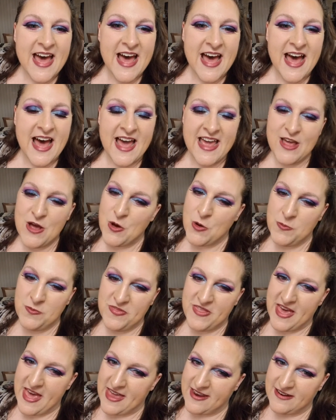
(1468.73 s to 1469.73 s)
I hope
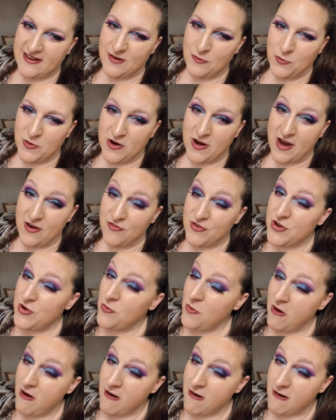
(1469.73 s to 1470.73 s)
that wherever you
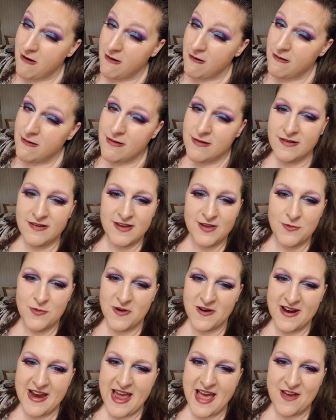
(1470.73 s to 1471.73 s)
are
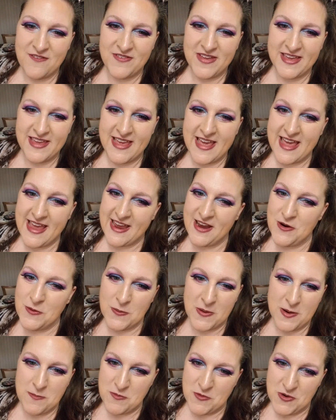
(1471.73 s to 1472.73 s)
having a
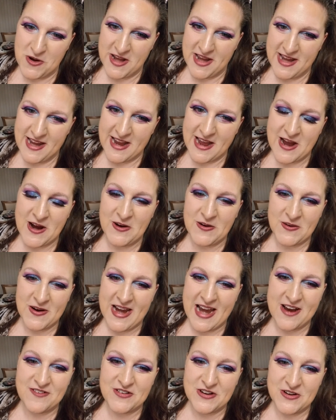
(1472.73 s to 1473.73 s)
great morning, a great
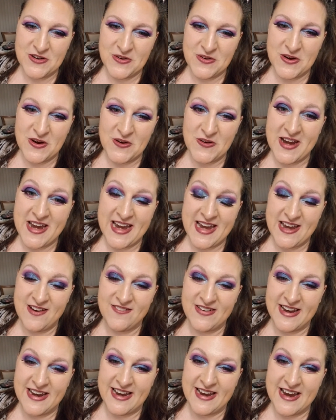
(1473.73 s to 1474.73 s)
afternoon, a great
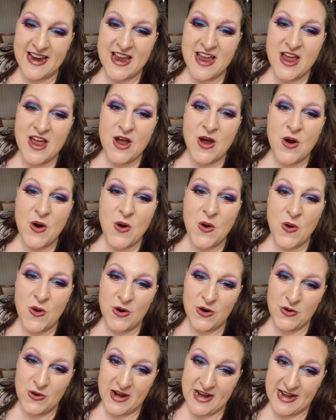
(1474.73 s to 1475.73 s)
evening, or
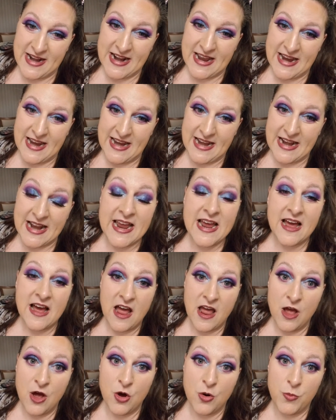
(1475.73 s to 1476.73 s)
a great night.
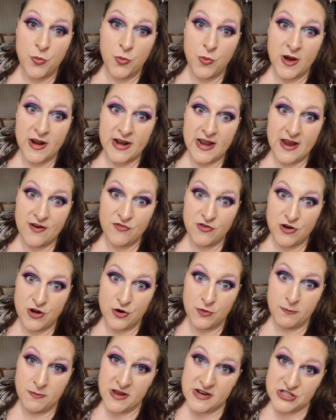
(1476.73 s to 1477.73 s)
I hope whatever
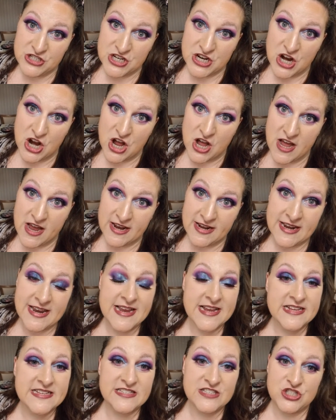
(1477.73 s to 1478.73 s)
you're munching on
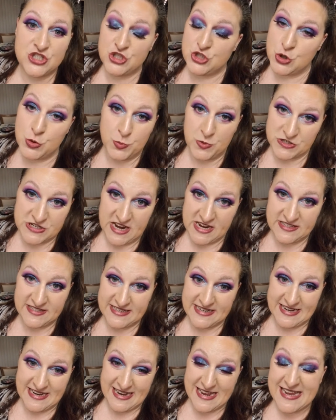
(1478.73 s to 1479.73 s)
is super
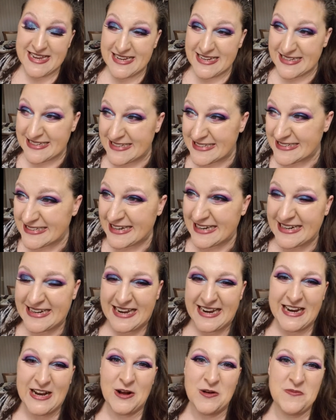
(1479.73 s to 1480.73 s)
tasty.
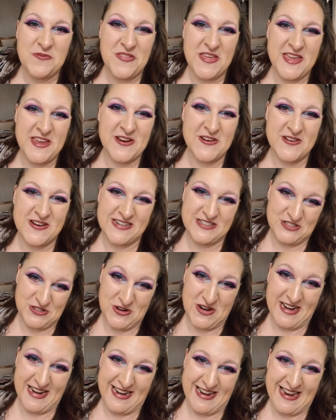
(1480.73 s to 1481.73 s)
I hope that you're
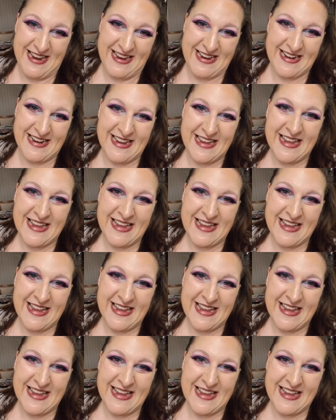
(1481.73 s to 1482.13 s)
enjoying it.